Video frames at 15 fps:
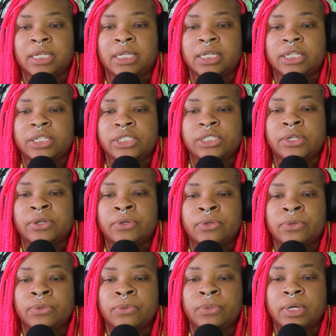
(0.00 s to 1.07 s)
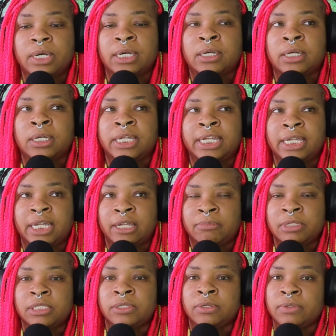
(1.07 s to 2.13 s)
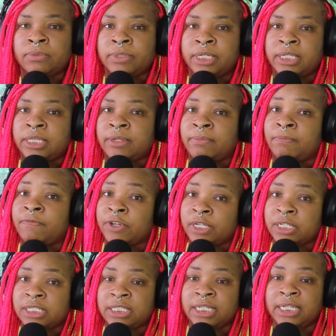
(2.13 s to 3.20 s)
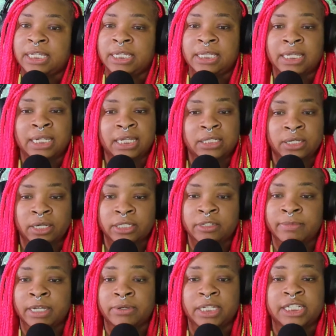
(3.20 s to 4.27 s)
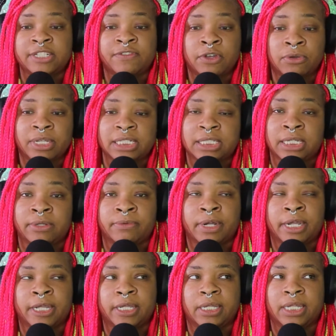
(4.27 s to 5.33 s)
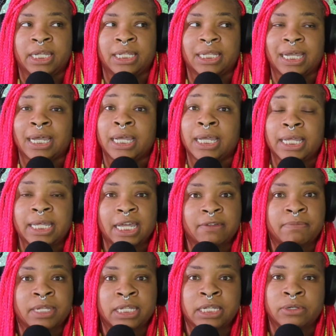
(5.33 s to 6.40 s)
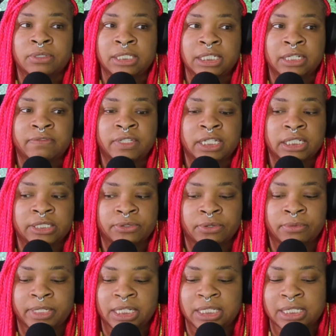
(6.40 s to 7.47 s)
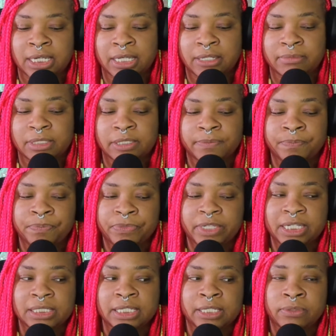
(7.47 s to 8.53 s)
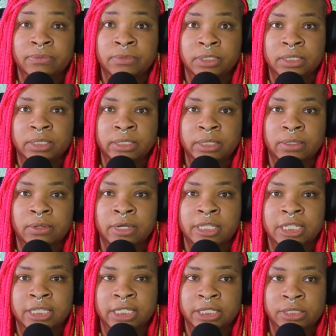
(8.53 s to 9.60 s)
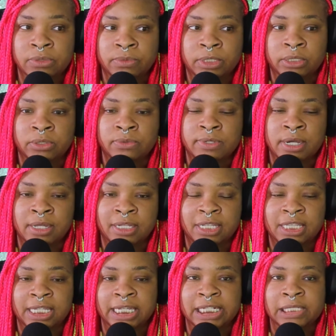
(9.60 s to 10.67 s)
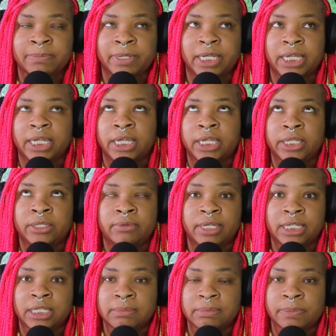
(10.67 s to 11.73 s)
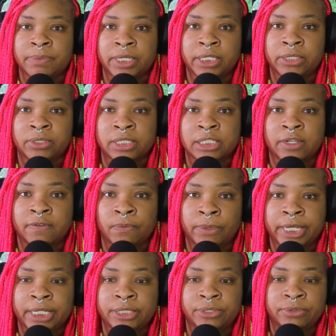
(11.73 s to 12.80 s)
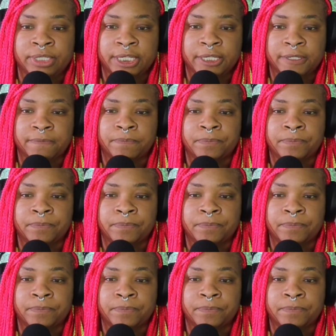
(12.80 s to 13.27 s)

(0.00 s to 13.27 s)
So, in episode one, the first thing that I talked about is focusing, right? And I have been guilty of this so many times. It's like you want to learn all the things, you want to do all the things, but you end up spreading yourself way too thin.